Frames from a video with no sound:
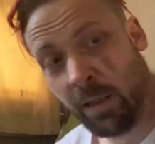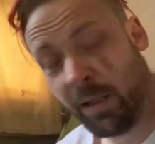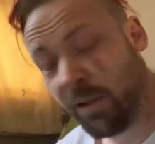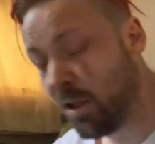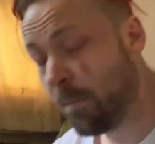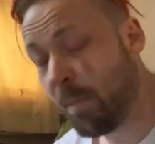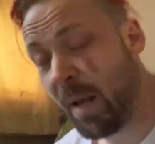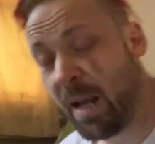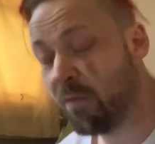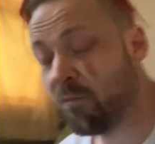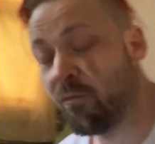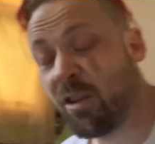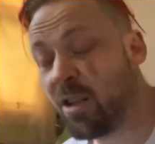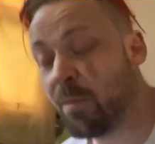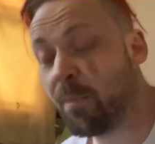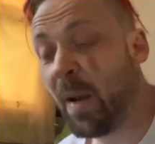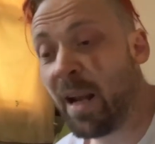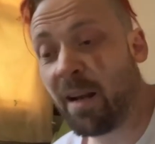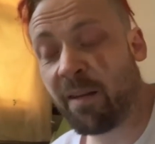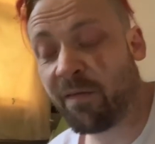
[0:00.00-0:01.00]
Listen, mate,
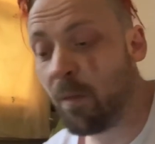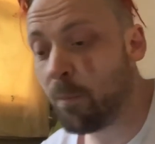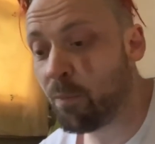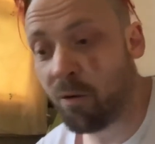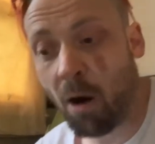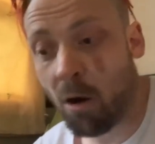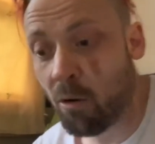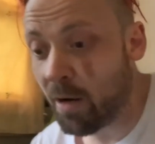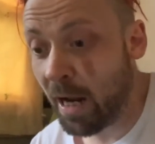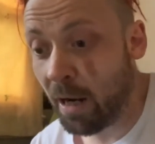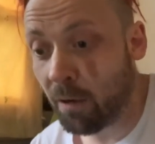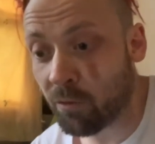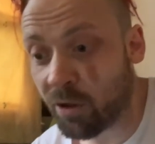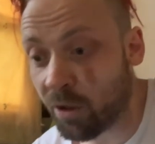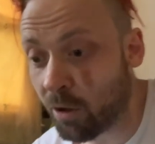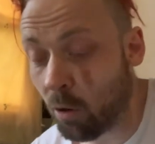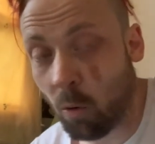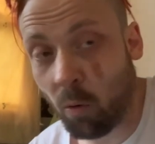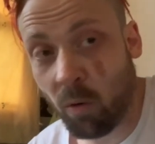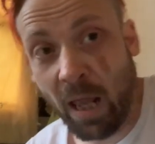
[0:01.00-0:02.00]
respect for pronouns
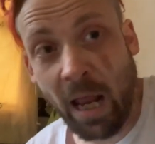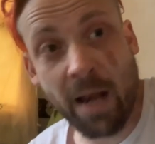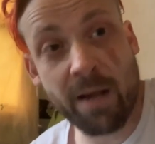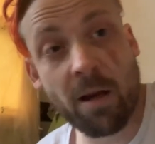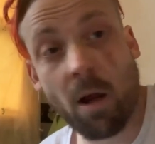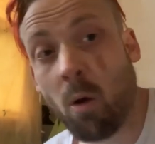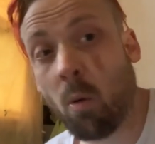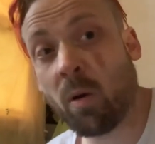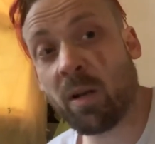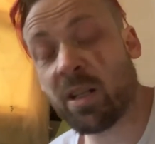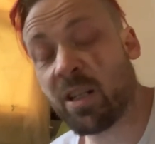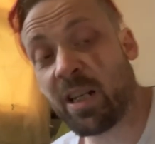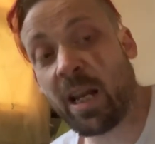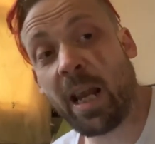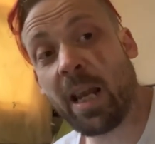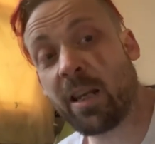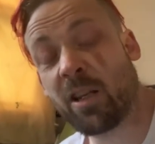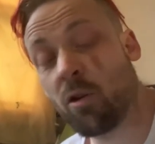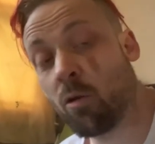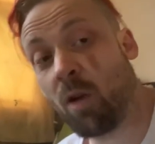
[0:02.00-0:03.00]
and all that. No one's
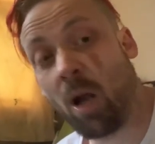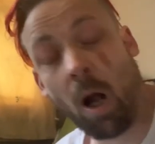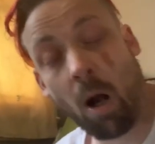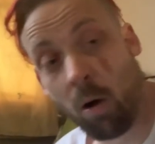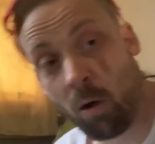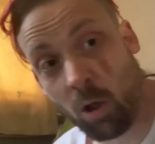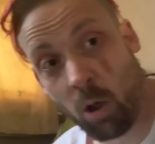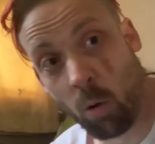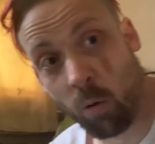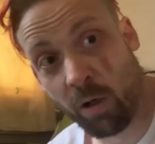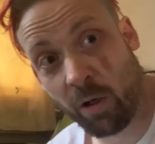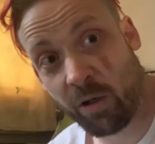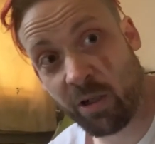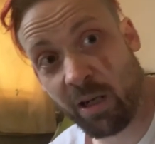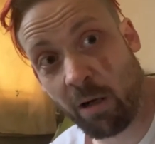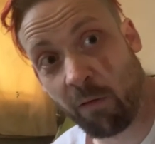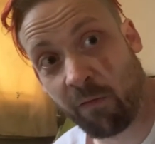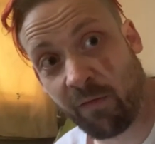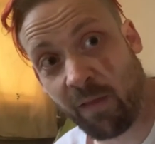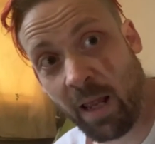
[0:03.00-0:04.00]
saying you can't call
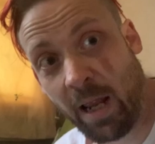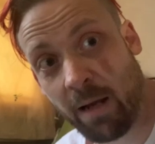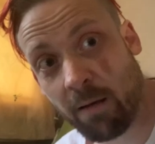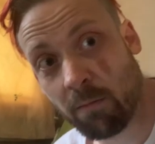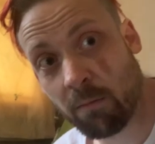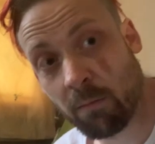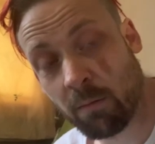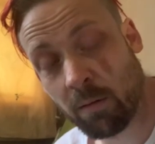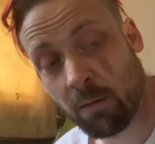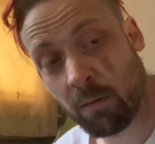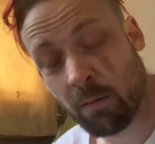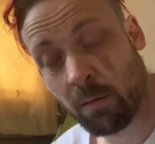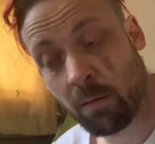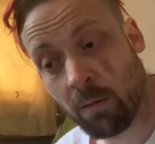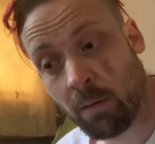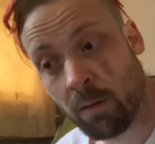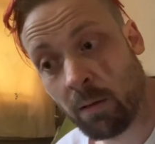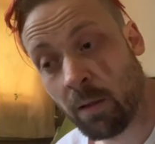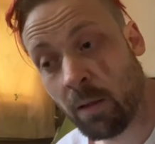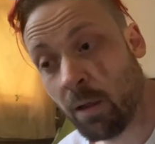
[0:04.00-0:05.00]
yourself that.
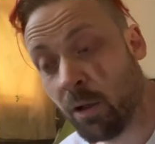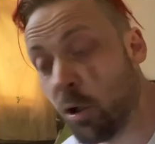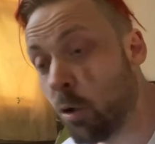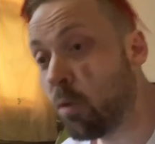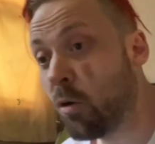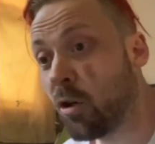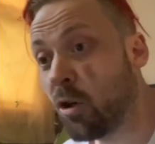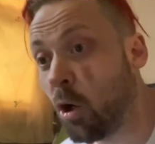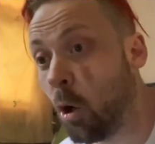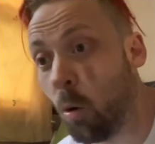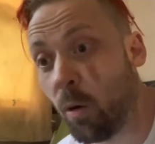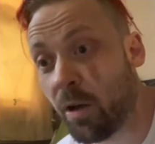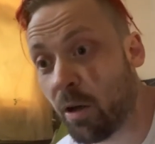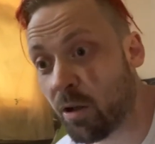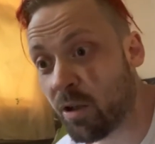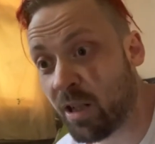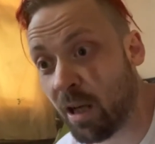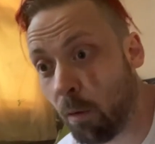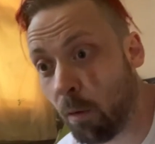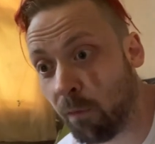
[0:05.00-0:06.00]
You can call
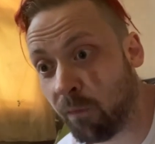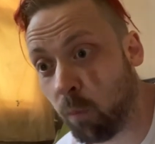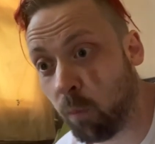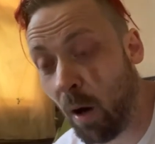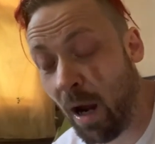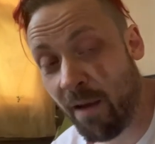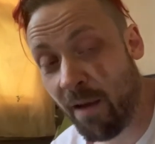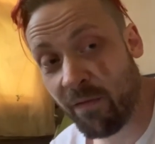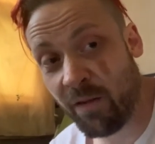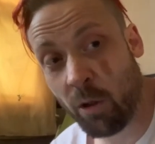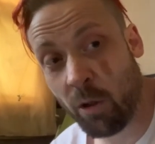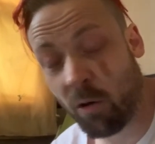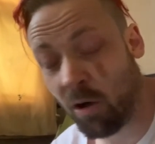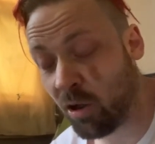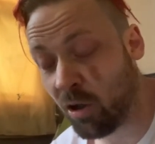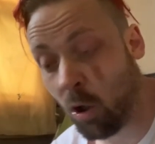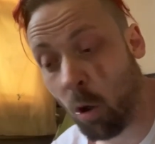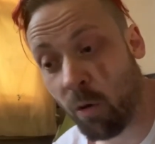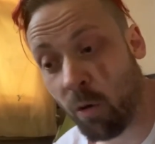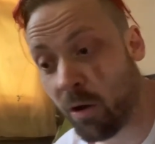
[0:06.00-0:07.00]
yourself whatever you
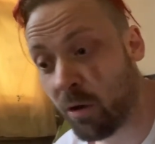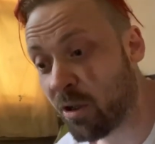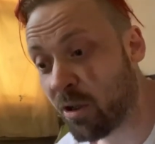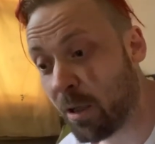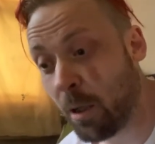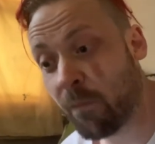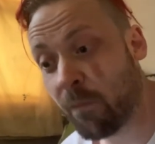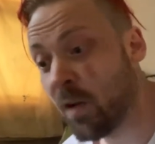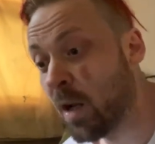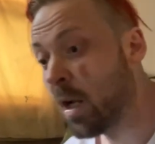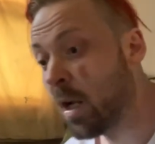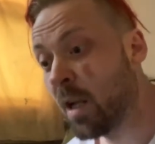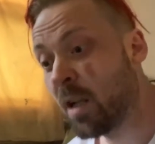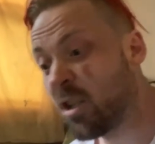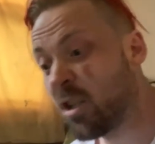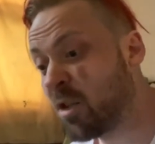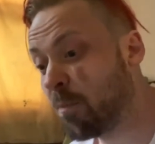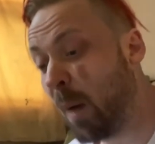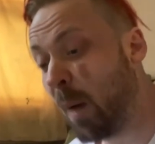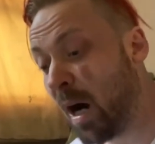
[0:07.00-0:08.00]
call yourself,
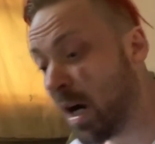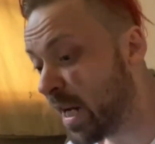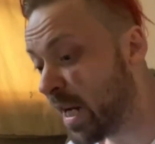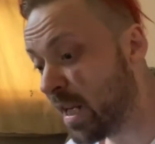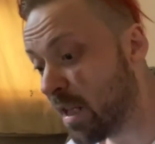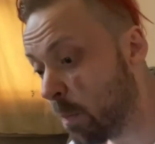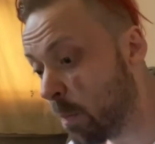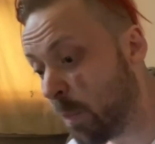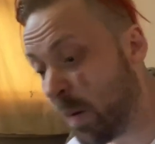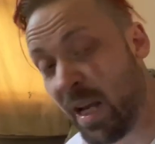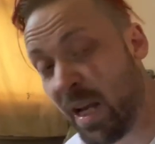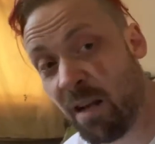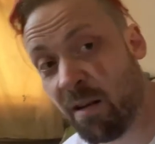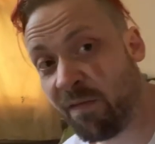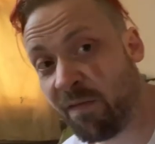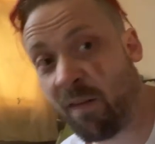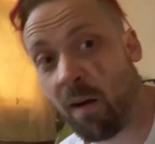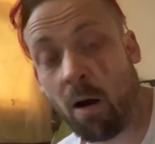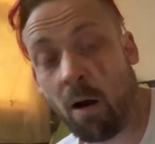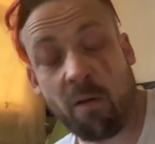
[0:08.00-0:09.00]
Spunky the
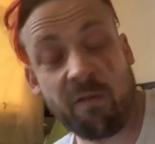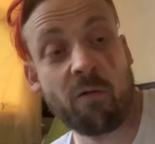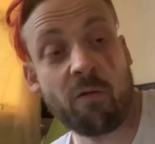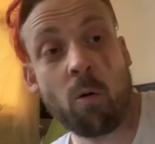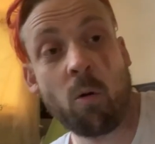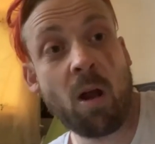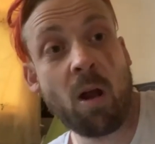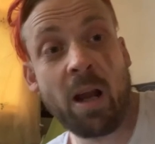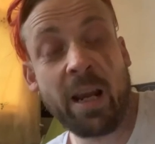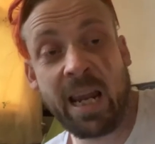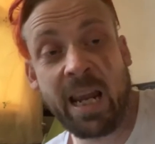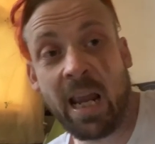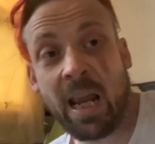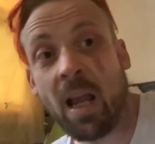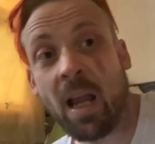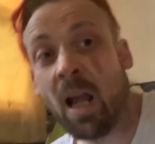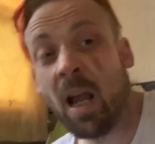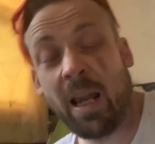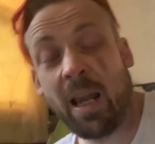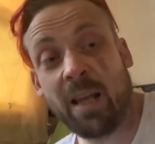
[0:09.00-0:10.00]
paedophile, for all I
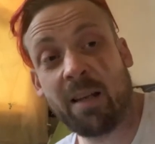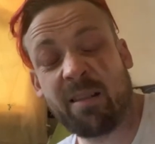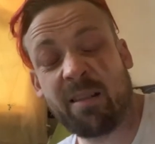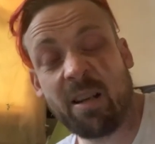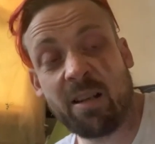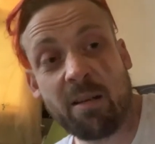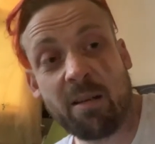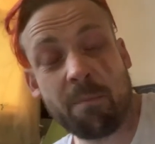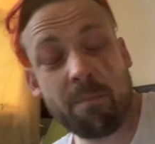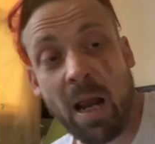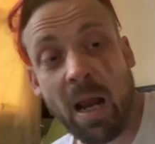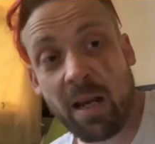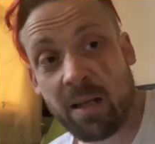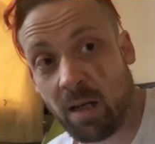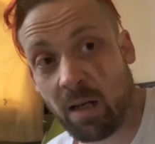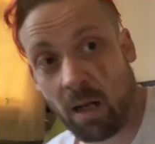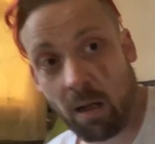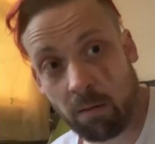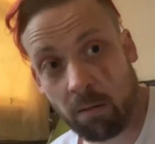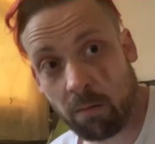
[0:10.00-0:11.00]
care. It doesn't
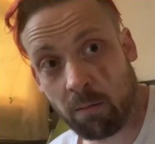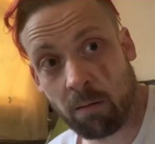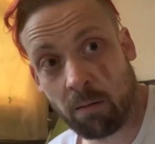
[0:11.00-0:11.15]
matter.